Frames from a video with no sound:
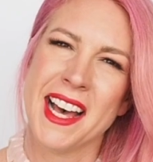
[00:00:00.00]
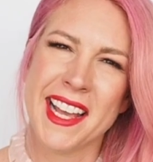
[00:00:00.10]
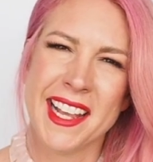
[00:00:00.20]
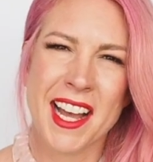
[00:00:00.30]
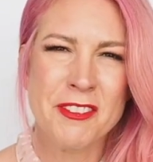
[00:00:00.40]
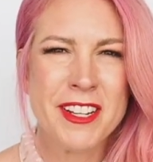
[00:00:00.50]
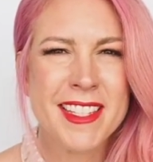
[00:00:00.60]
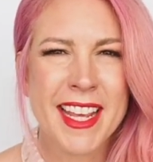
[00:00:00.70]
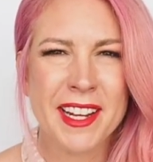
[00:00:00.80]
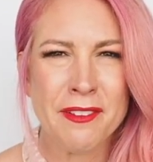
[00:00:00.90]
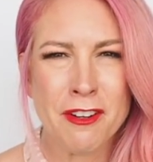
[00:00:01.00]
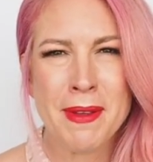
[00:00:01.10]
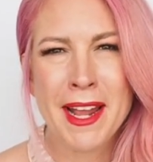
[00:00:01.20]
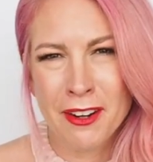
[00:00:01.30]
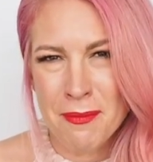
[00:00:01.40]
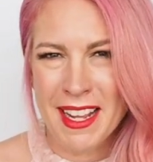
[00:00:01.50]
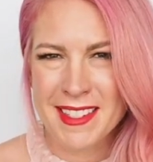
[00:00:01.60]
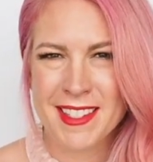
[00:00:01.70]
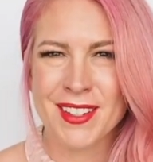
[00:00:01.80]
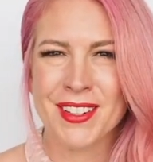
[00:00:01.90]
Hi, I'm Christina from
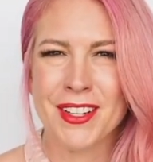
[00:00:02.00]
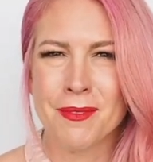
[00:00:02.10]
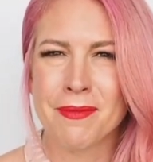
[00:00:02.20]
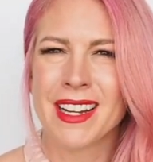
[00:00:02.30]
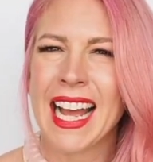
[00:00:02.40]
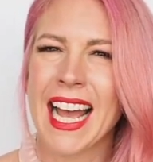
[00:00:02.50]
hairstyle.com,